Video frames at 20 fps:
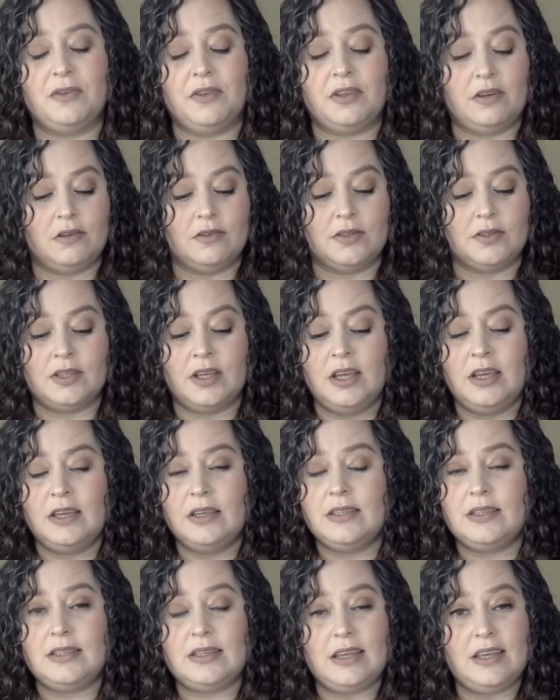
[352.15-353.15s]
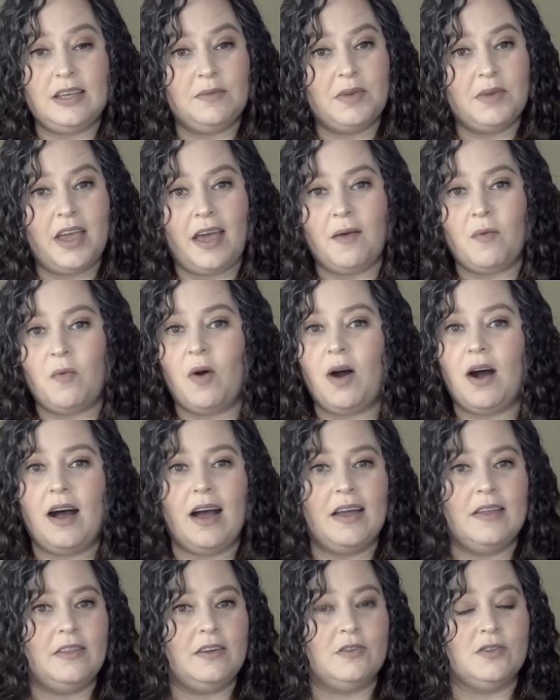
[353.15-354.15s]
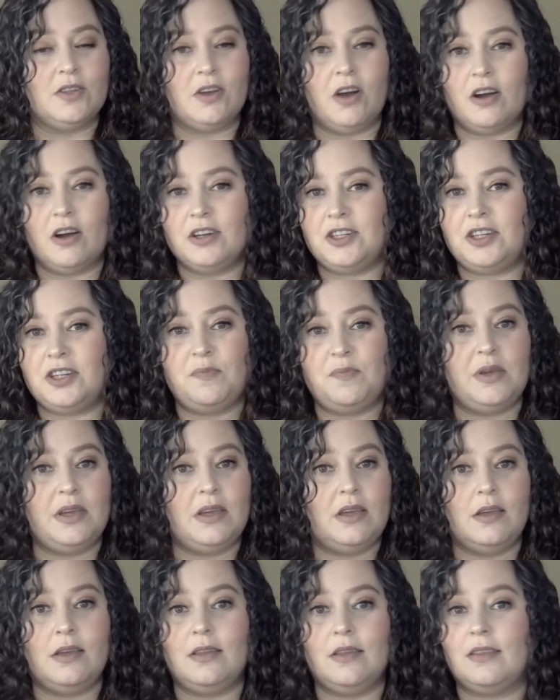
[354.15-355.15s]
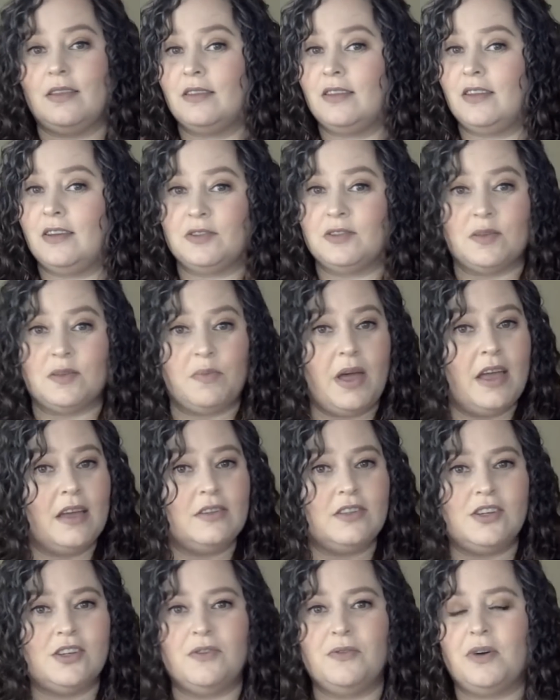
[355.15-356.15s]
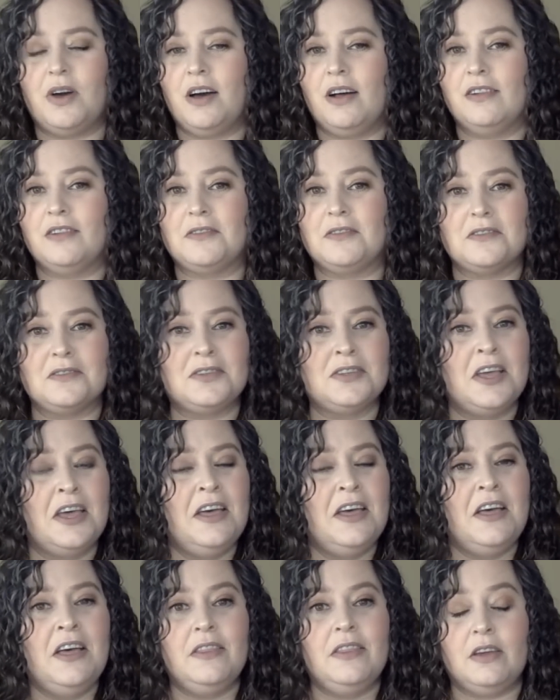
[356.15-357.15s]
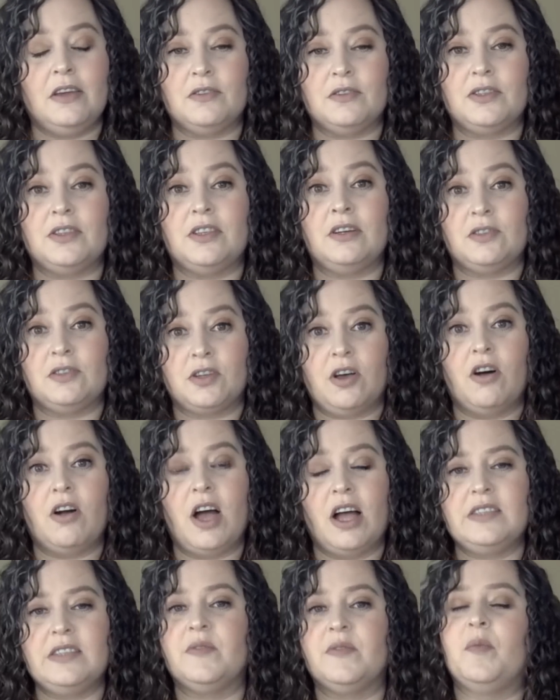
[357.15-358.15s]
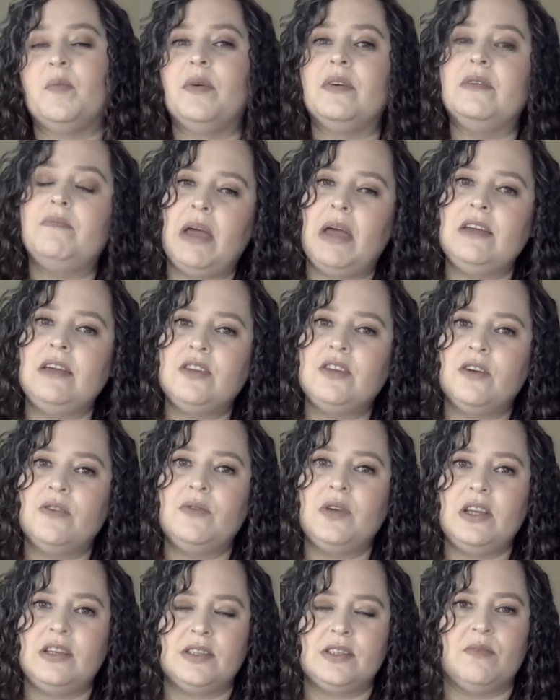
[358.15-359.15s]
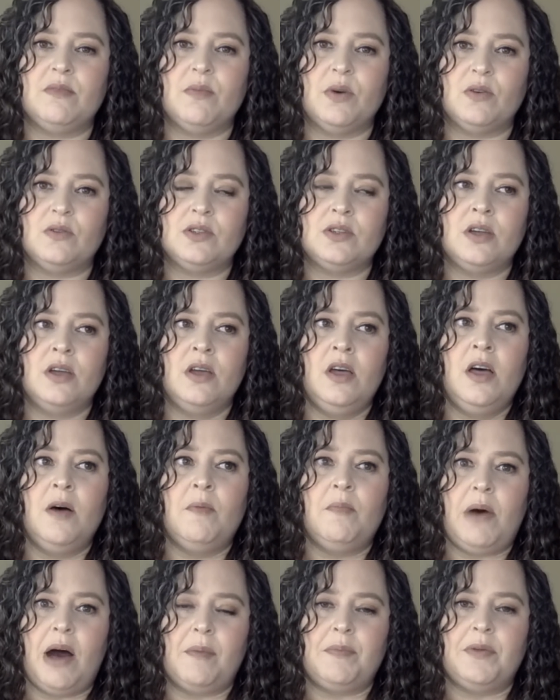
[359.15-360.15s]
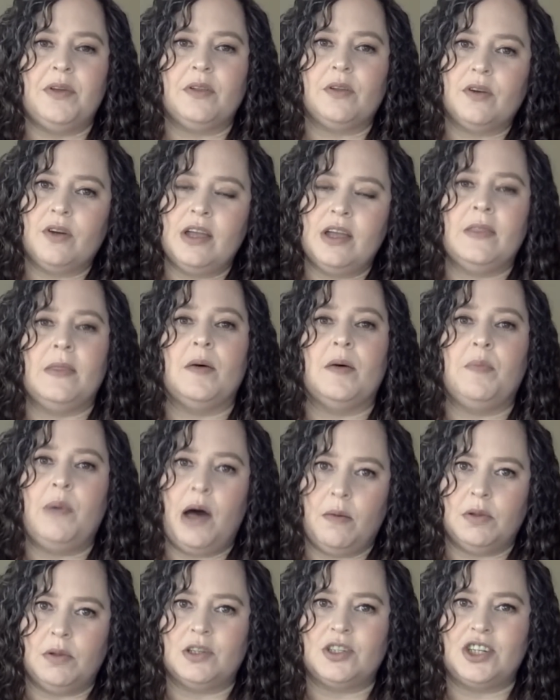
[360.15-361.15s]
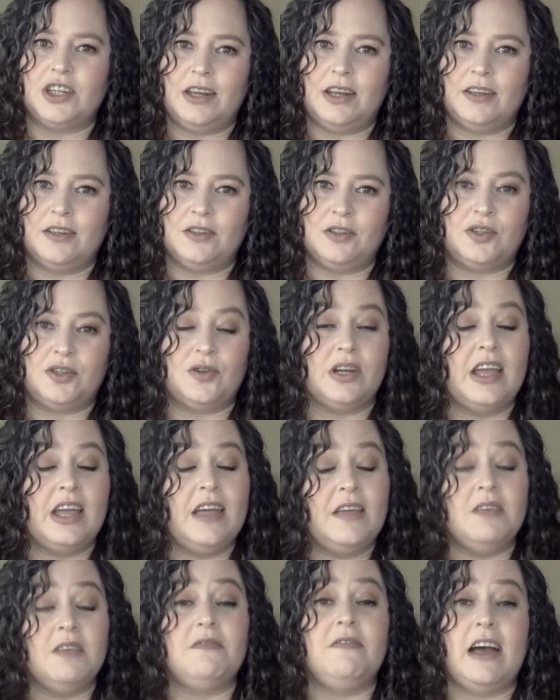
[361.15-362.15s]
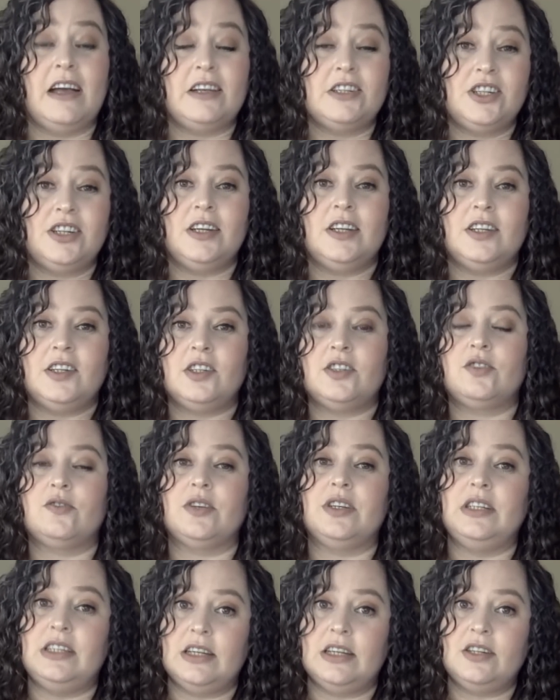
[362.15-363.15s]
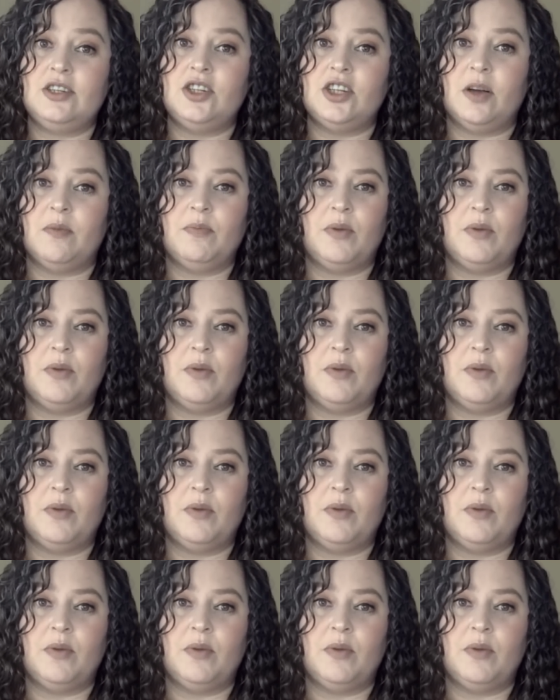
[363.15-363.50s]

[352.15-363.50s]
There's CMKY, there's RGB, there's the Pantone colors, there's all kinds of them, but Pantone is the most popular in the publishing industry, and the fashion industry did jump